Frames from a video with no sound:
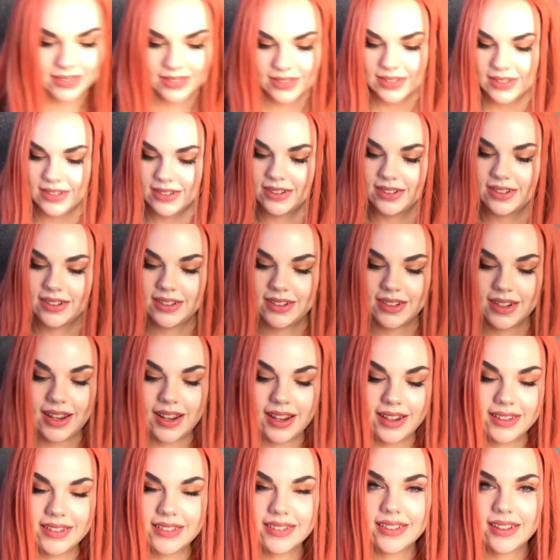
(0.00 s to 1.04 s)

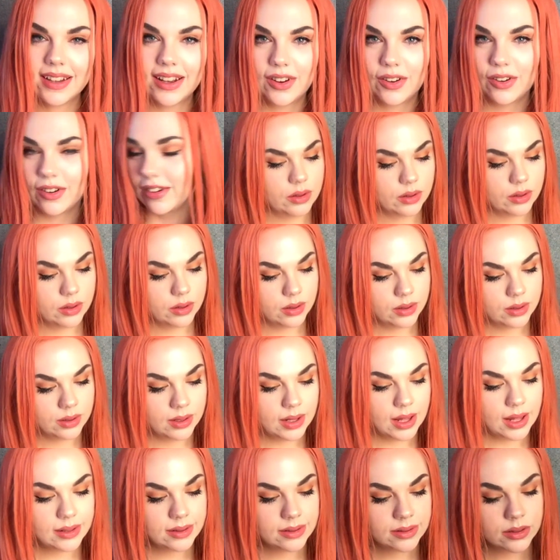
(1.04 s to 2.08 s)
Scheiße auch.
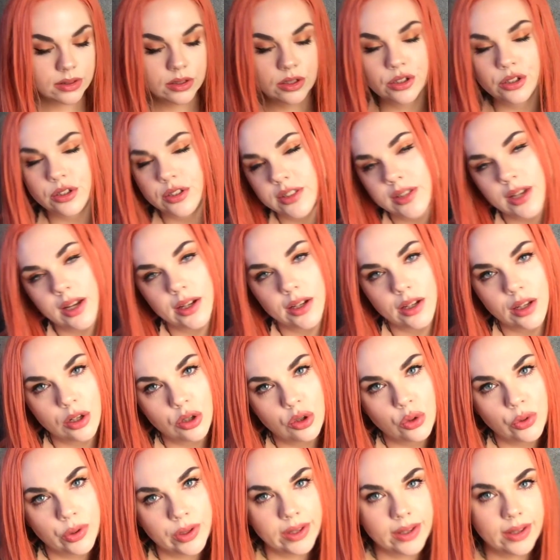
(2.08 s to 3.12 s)
Let's take a
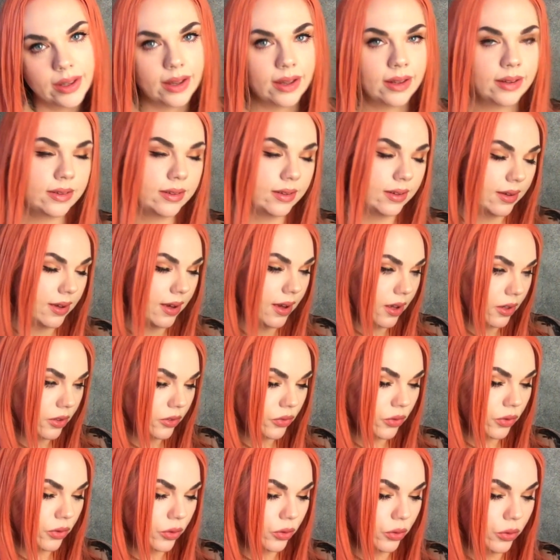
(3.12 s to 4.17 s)
lookie at the cards
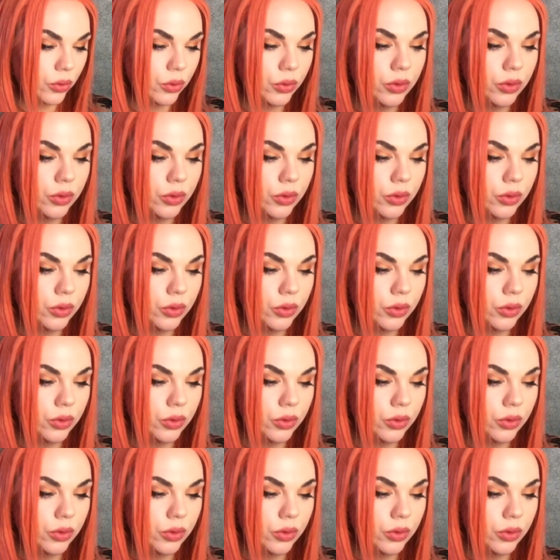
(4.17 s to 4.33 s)
for you.